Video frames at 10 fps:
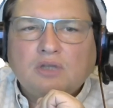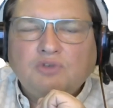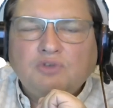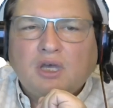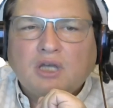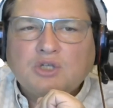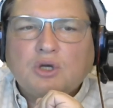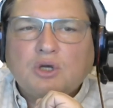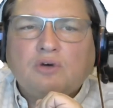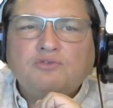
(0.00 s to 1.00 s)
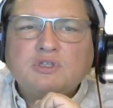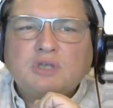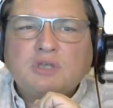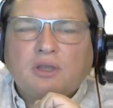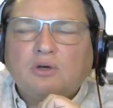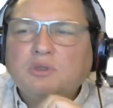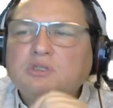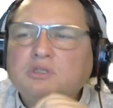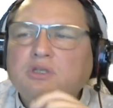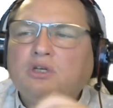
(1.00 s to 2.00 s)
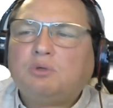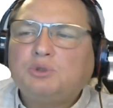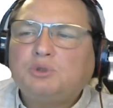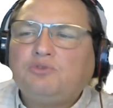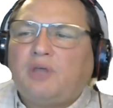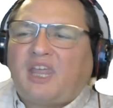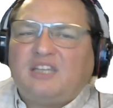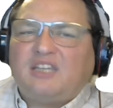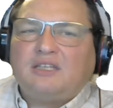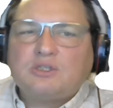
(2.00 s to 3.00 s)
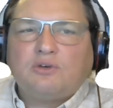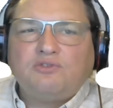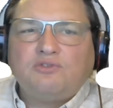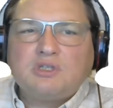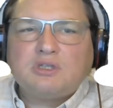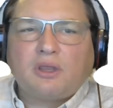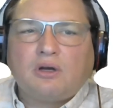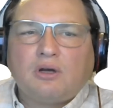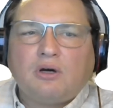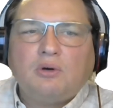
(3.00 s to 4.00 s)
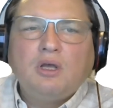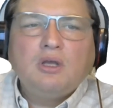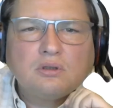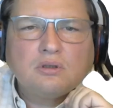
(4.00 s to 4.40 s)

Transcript: at the edge of the circle is equal to the radius of the circle.